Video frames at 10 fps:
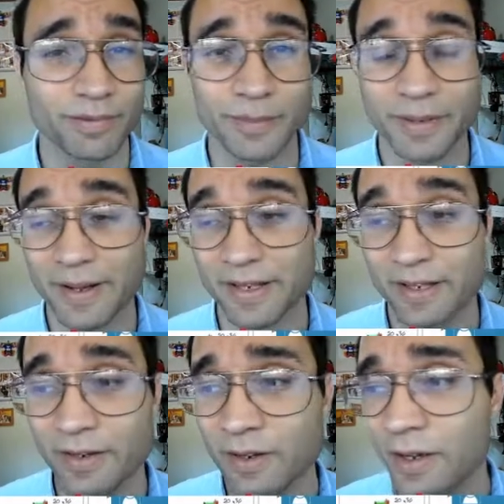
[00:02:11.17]
probably about a
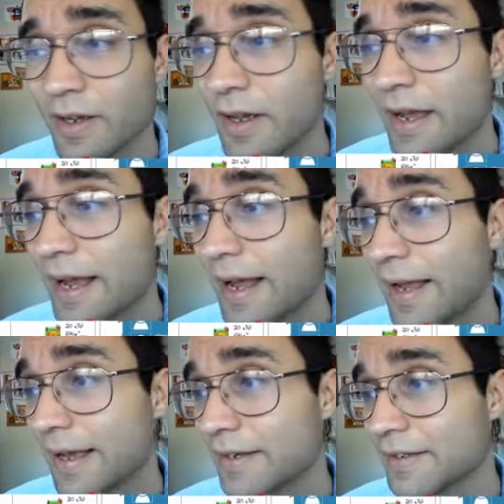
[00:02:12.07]
year,
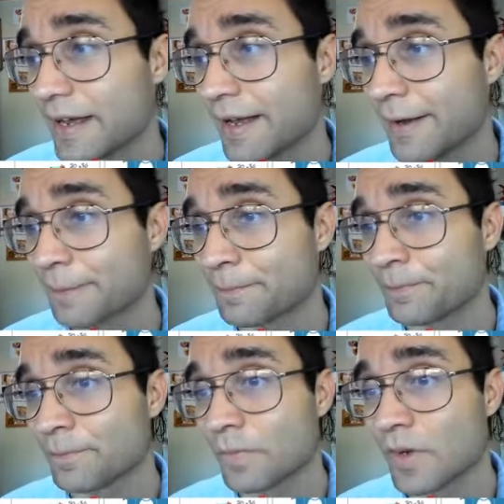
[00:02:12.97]
and um,